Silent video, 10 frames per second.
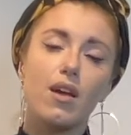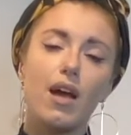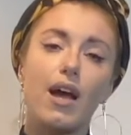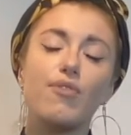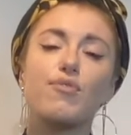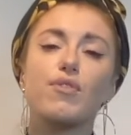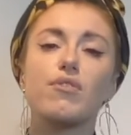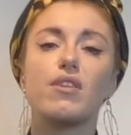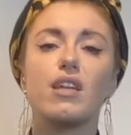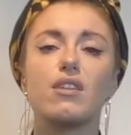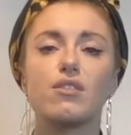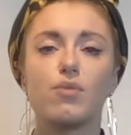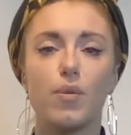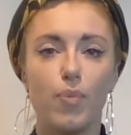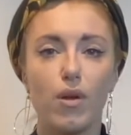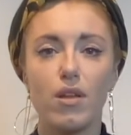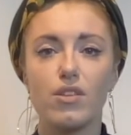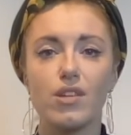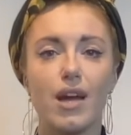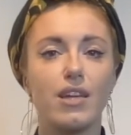I feel the need to
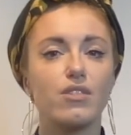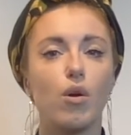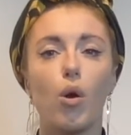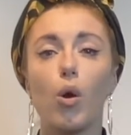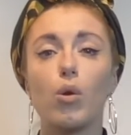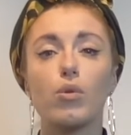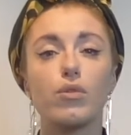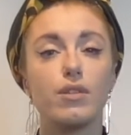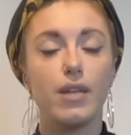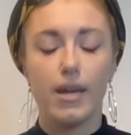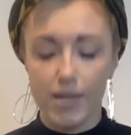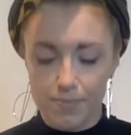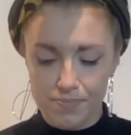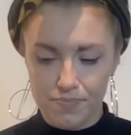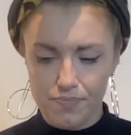apologise all the time.